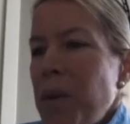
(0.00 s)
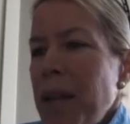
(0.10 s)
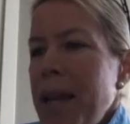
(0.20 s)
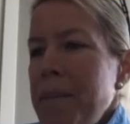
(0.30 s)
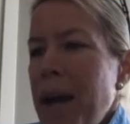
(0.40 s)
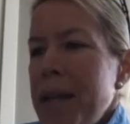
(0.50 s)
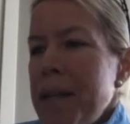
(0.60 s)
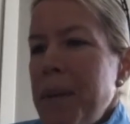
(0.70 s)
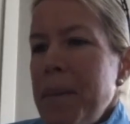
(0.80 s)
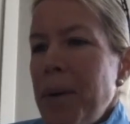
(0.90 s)
where
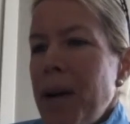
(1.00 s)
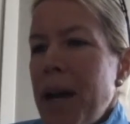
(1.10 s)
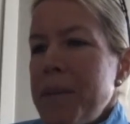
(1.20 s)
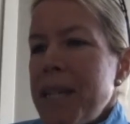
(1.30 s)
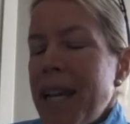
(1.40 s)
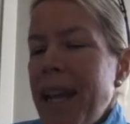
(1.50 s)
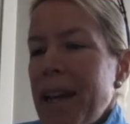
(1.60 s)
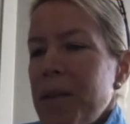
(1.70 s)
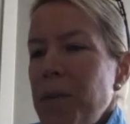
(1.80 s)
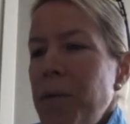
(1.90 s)
like-minded people come to connect.